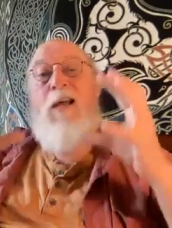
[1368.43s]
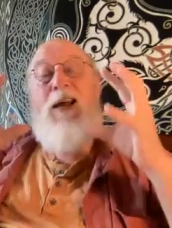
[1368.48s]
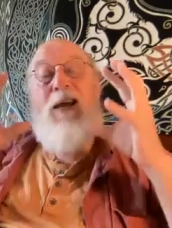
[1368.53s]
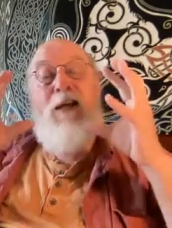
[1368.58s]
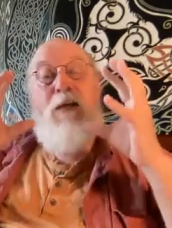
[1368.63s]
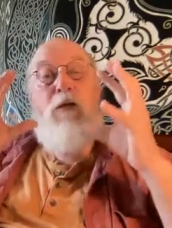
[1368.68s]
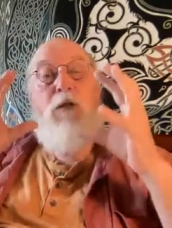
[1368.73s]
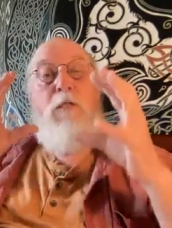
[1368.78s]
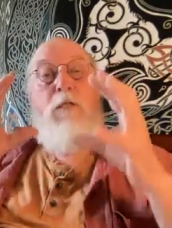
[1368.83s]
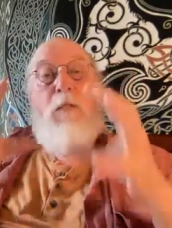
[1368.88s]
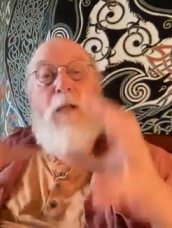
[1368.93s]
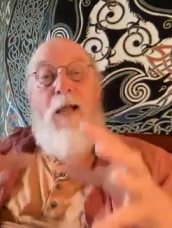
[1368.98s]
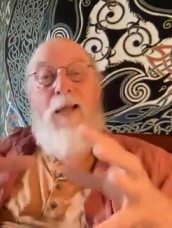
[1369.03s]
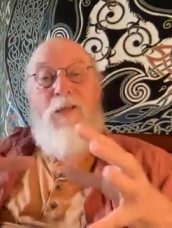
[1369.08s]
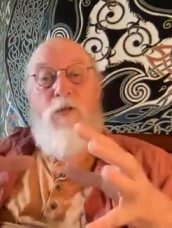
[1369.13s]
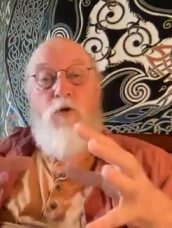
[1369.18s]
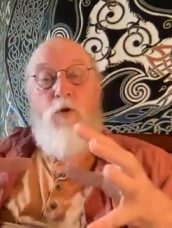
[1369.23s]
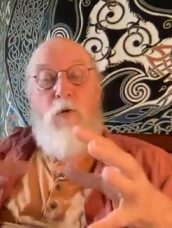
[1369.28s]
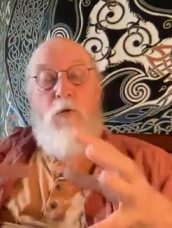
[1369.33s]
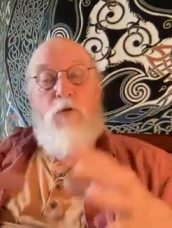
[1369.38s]
It's
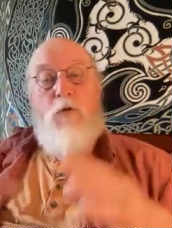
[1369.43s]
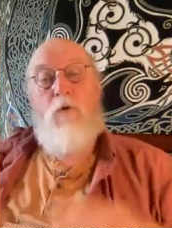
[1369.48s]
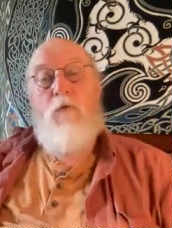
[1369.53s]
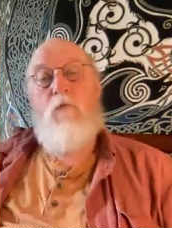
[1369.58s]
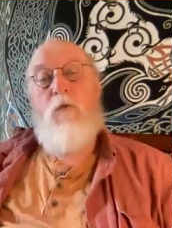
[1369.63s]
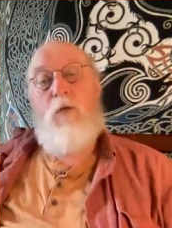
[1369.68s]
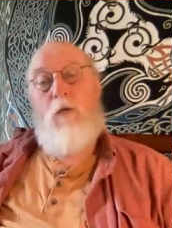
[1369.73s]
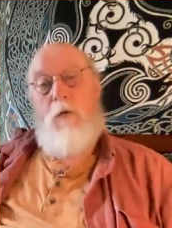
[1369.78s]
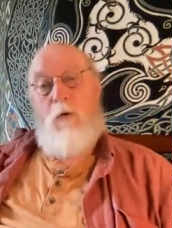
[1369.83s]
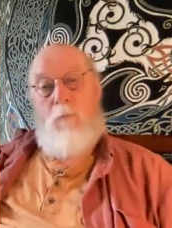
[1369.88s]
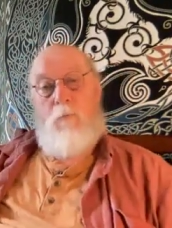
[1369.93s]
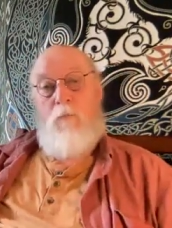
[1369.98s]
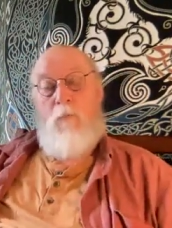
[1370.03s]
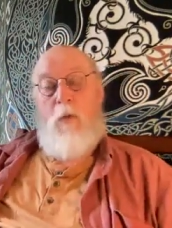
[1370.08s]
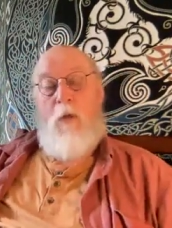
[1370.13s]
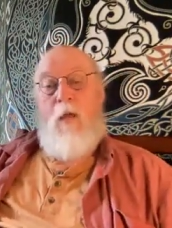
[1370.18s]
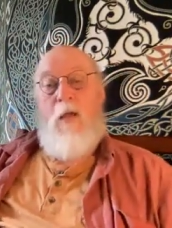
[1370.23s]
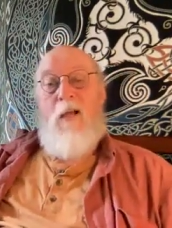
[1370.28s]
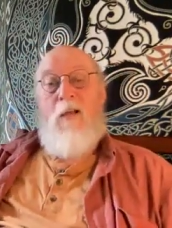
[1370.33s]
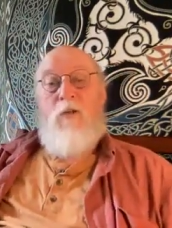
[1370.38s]
dangerous over here.
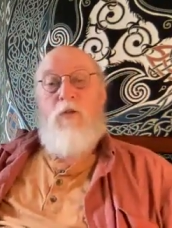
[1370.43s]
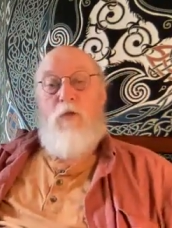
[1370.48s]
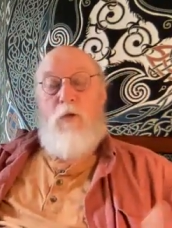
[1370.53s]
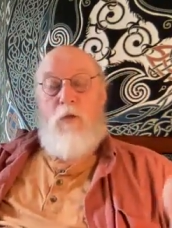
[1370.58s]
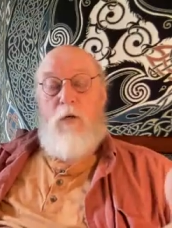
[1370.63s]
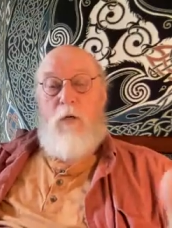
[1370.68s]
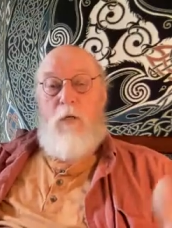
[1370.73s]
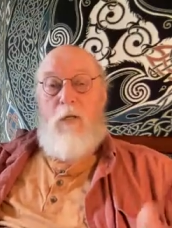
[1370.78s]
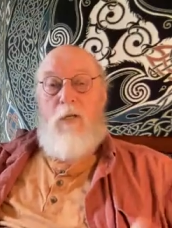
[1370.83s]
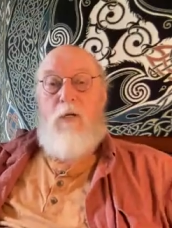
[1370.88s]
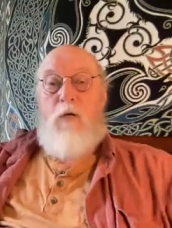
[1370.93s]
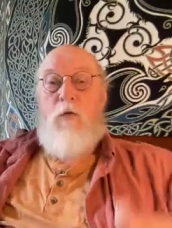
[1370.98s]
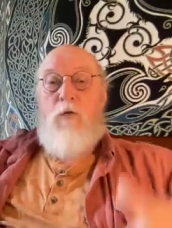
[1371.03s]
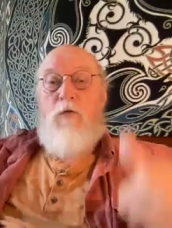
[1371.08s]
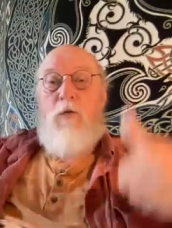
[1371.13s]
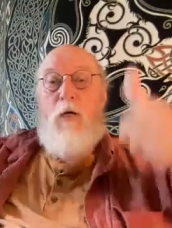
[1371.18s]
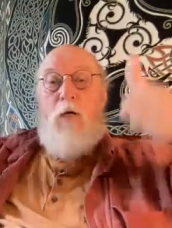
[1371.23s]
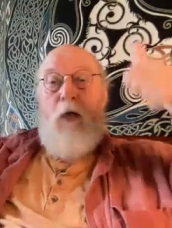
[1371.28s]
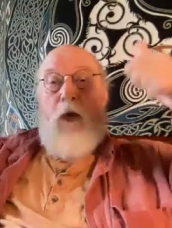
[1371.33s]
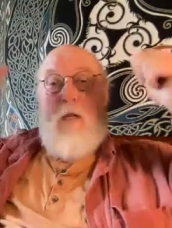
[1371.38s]
So the clinical
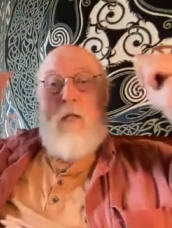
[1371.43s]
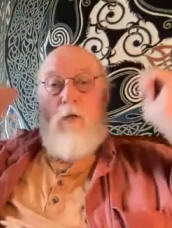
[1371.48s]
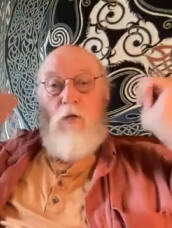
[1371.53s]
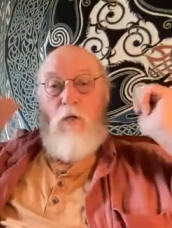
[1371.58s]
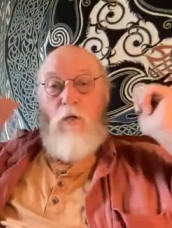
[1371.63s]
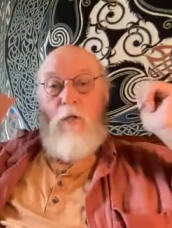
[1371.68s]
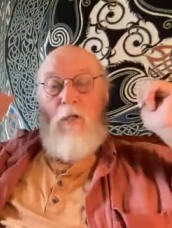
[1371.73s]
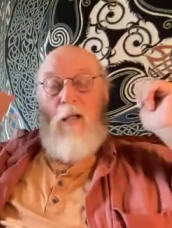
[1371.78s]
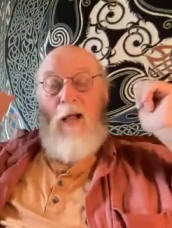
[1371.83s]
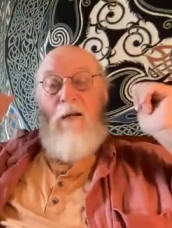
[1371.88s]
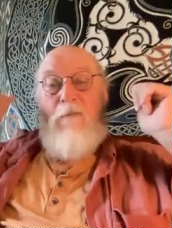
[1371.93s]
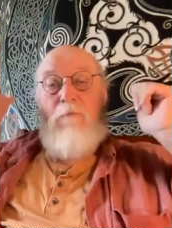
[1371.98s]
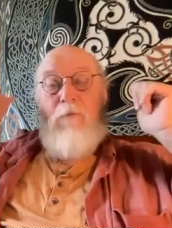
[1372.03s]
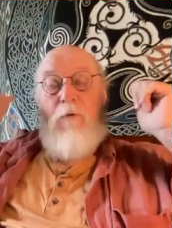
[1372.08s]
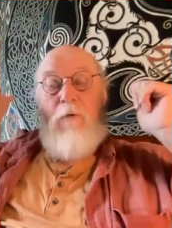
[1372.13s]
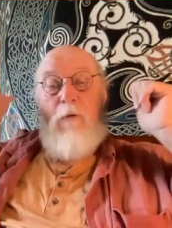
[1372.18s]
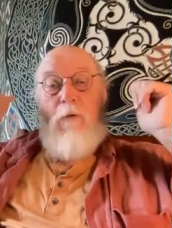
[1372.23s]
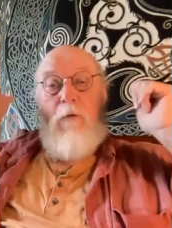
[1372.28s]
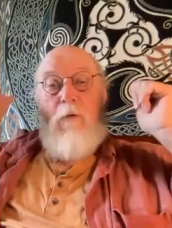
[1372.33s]
psychologist left.